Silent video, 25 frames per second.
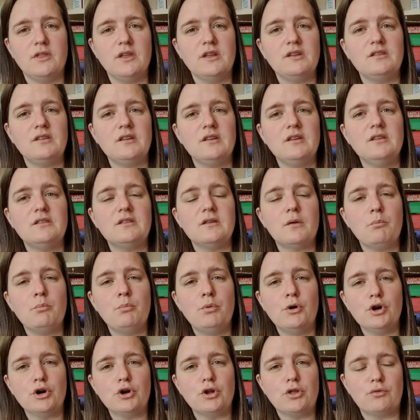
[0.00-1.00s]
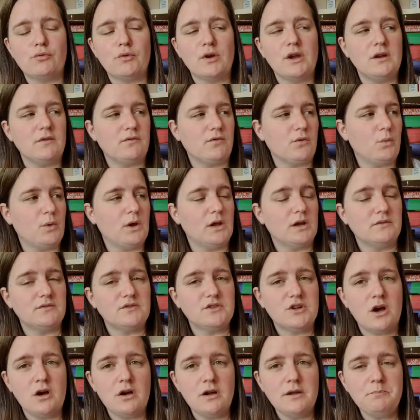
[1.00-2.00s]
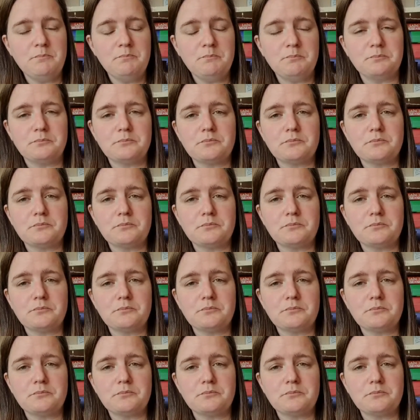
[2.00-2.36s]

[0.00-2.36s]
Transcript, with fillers: This is book three of The Wheel of Time